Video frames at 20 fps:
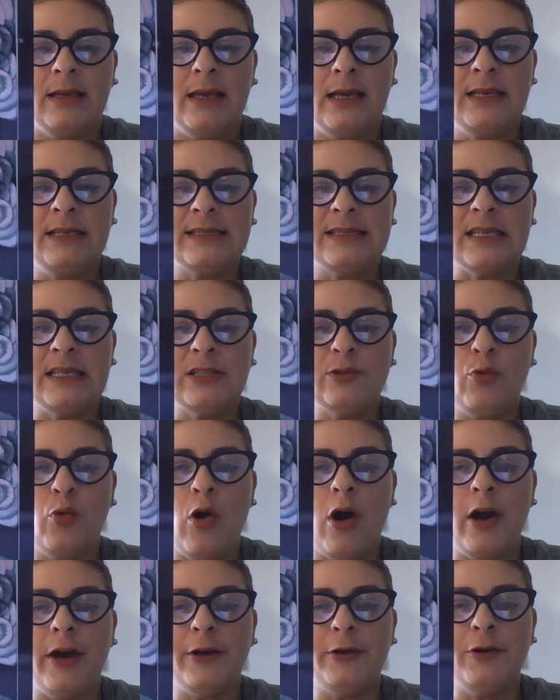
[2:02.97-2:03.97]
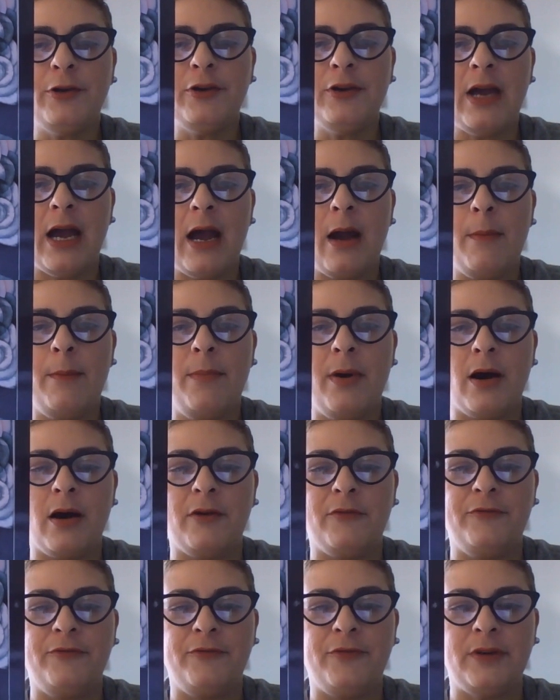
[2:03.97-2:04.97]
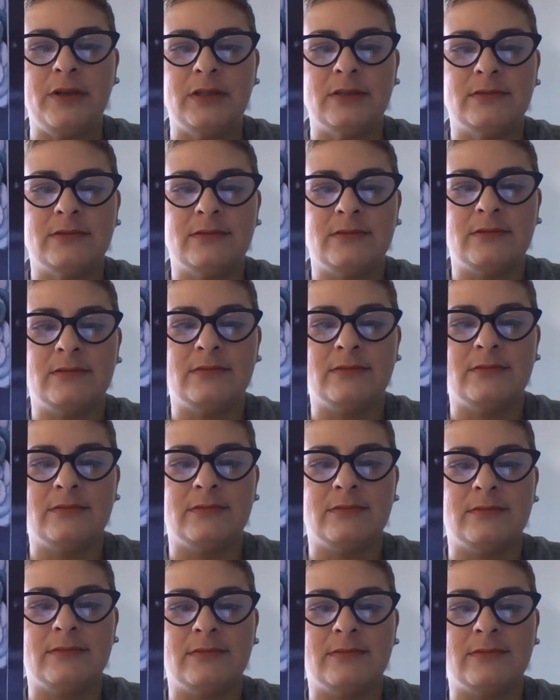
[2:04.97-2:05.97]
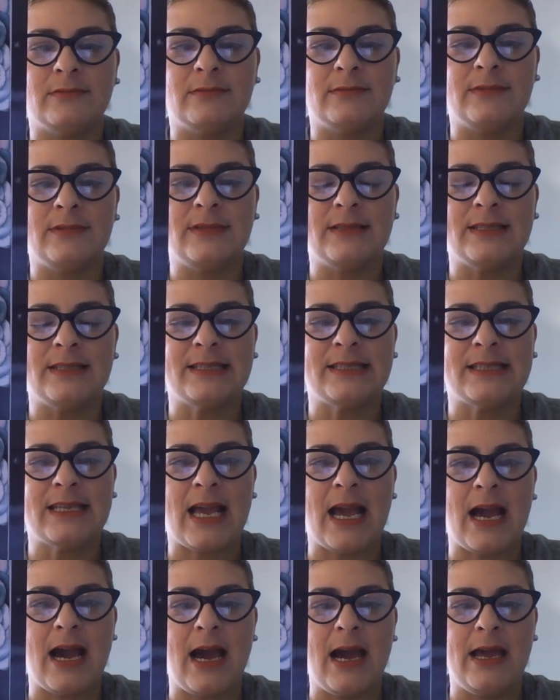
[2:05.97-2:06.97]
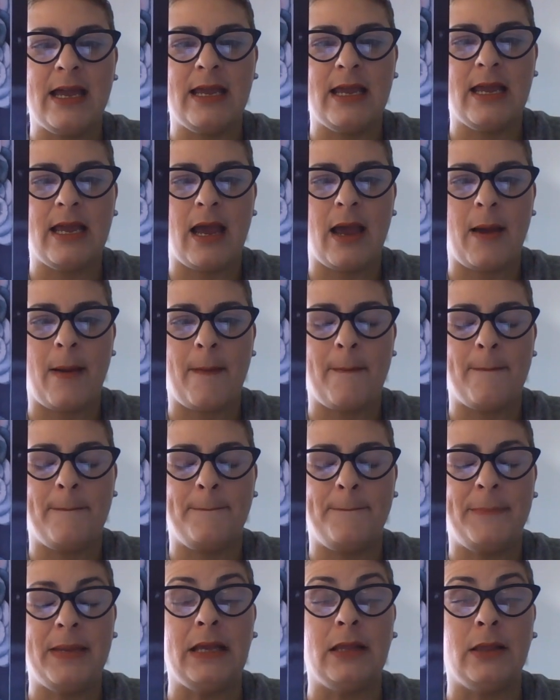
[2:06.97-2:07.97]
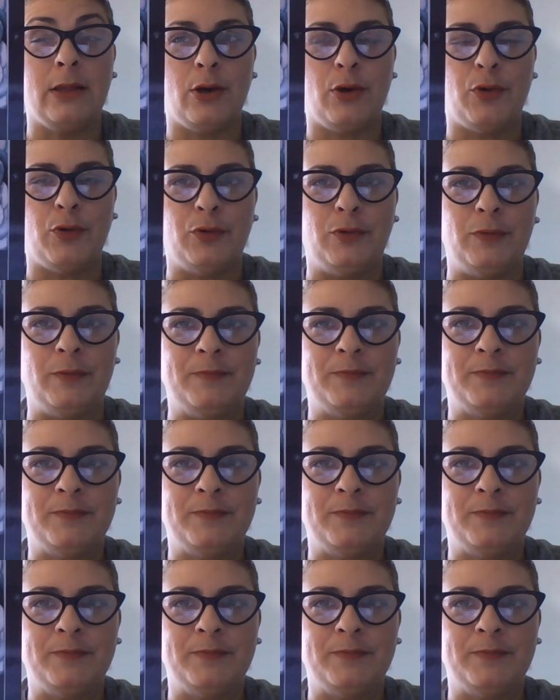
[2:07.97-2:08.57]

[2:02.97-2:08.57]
And it says water above, sky below.